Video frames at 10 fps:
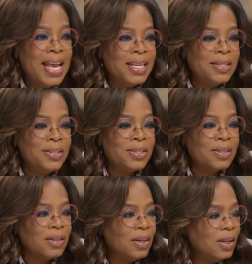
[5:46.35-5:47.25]
and global
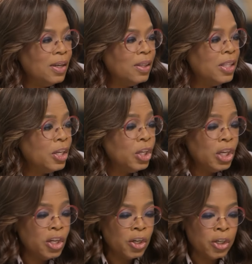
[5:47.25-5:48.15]
causes.
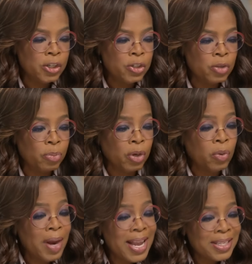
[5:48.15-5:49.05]
The Joe Rogan